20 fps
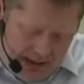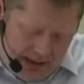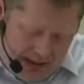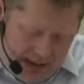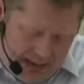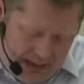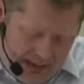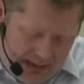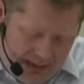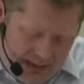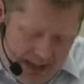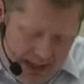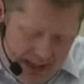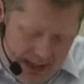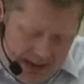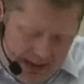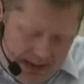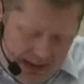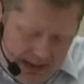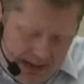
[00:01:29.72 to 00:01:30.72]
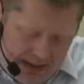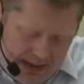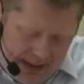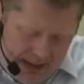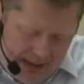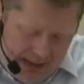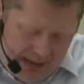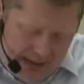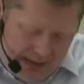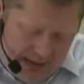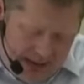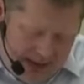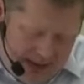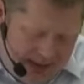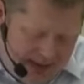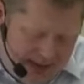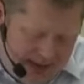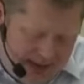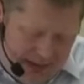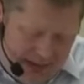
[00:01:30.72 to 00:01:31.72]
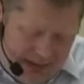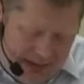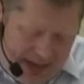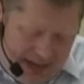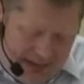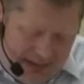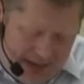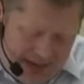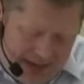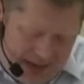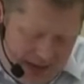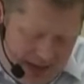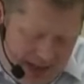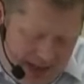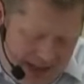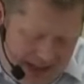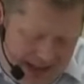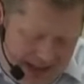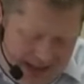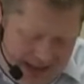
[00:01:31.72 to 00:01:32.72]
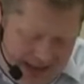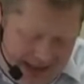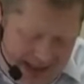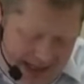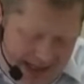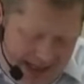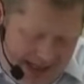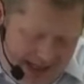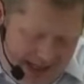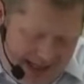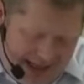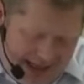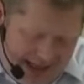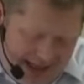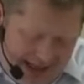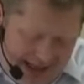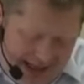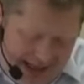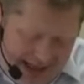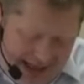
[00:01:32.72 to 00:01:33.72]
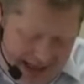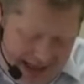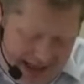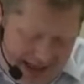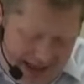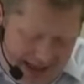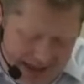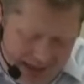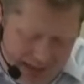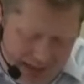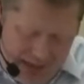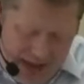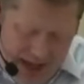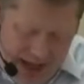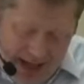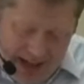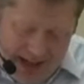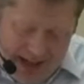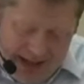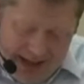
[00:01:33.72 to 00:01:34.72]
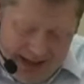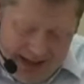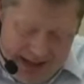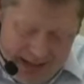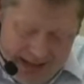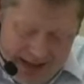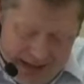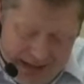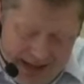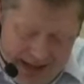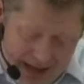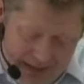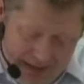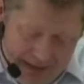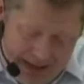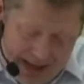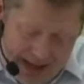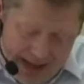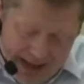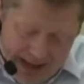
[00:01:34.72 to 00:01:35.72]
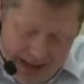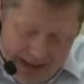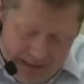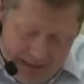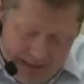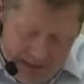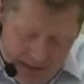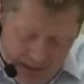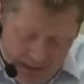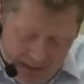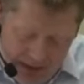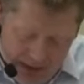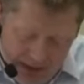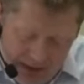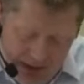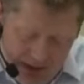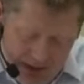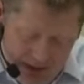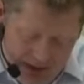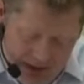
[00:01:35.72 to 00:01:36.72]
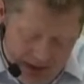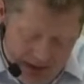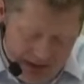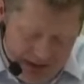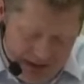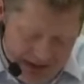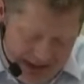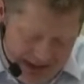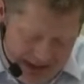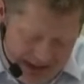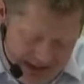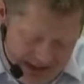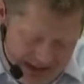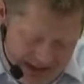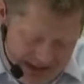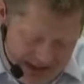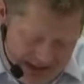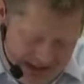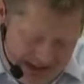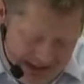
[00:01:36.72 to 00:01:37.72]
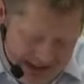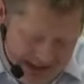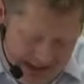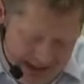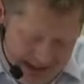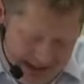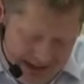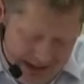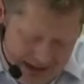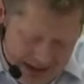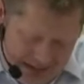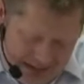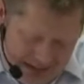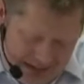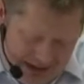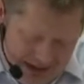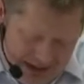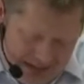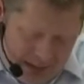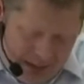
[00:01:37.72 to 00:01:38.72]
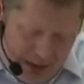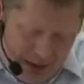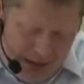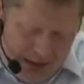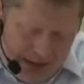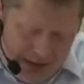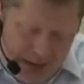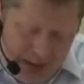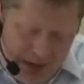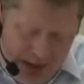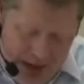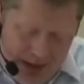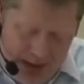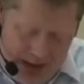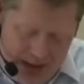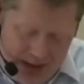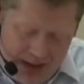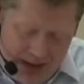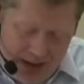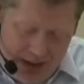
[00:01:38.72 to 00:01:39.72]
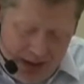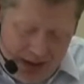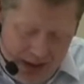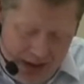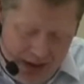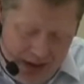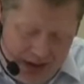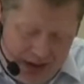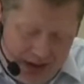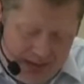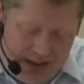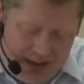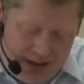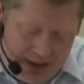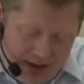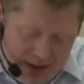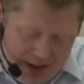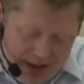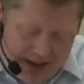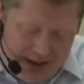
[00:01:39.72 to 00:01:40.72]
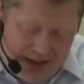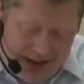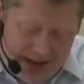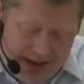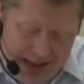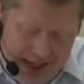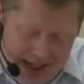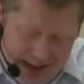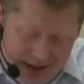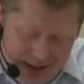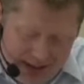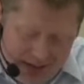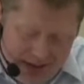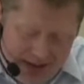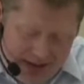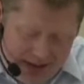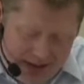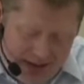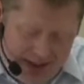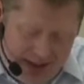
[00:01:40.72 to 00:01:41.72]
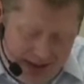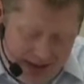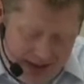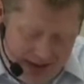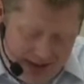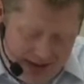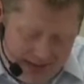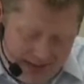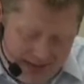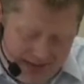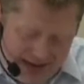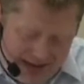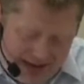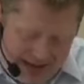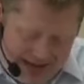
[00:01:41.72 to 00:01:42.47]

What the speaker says: Some of them asked, "What is this babbler trying to say?" Others remarked, "He seems to be advocating foreign gods." They said this because Paul was preaching the good news about Jesus and the resurrection.